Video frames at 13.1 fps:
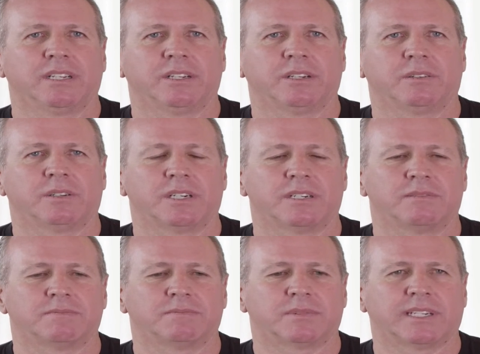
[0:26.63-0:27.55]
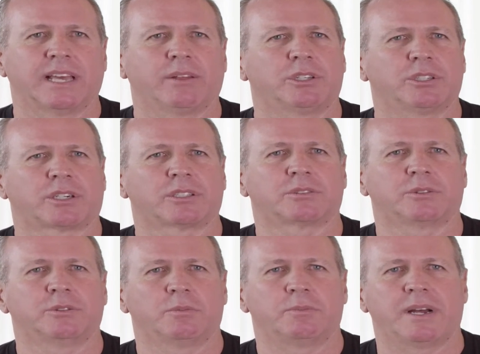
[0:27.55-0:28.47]
you know, um, Kelley took us
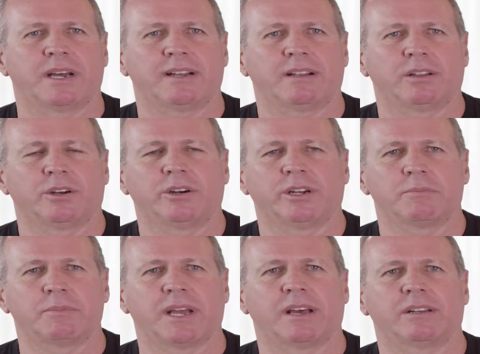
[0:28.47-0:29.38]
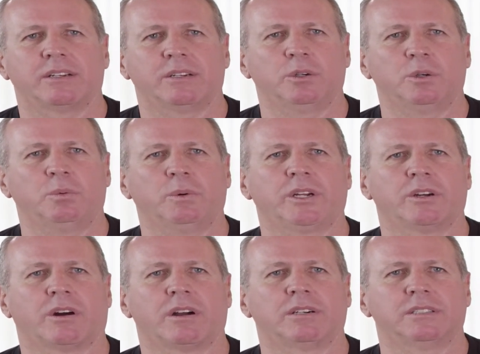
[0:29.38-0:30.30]
through about learning about who we
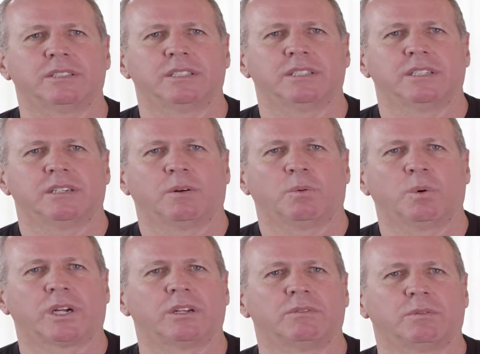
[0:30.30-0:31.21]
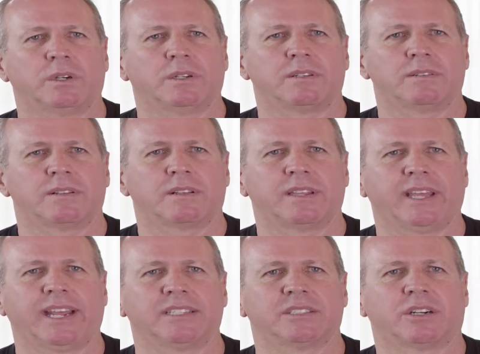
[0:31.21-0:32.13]
are, what can what
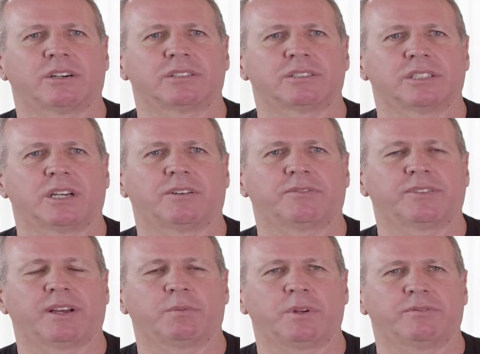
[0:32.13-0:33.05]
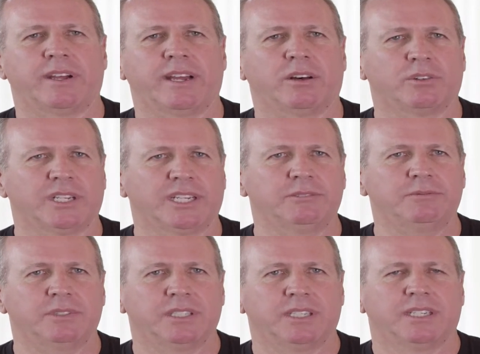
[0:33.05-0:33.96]
things in ourselves that we've held
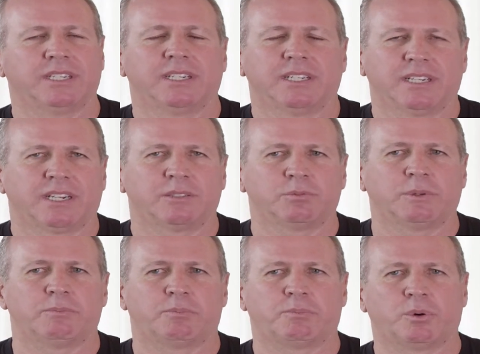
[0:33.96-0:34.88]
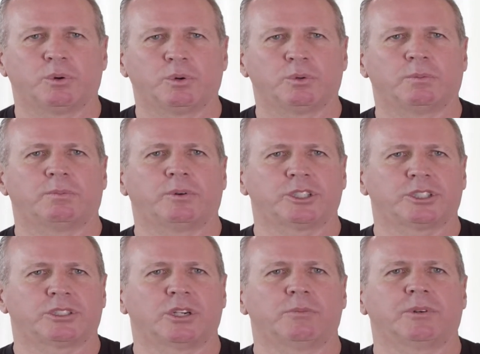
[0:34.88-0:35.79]
in because we pull
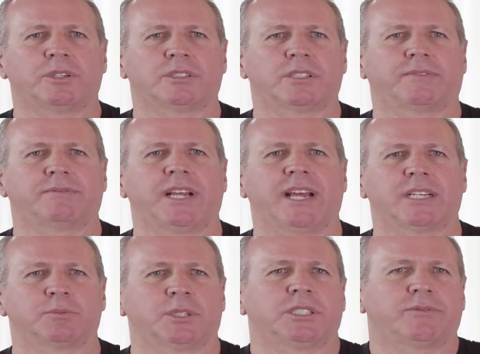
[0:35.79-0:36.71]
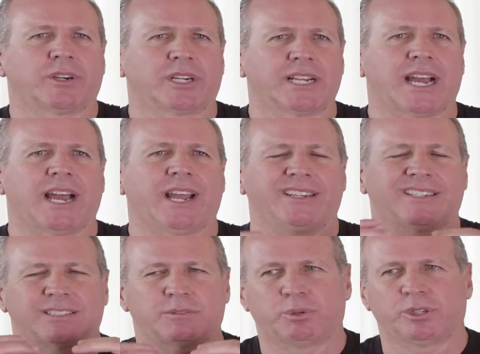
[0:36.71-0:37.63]
push so much stuff down especially for guy you
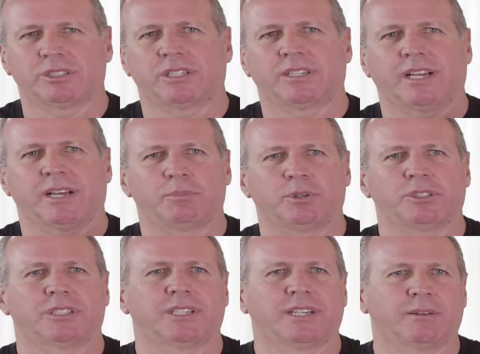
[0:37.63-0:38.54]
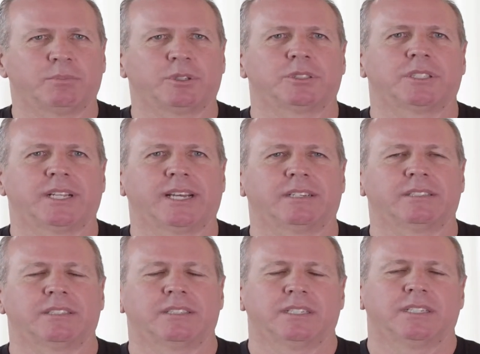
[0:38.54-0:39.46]
just push it down push it down push it down